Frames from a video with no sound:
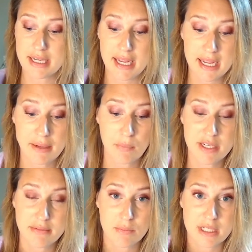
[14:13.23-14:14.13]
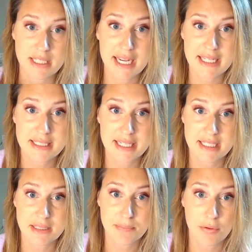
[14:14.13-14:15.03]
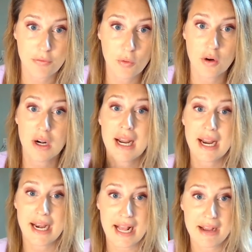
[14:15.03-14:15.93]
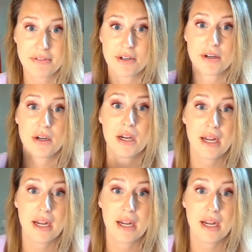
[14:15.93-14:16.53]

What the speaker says: hey, we test kids before and after,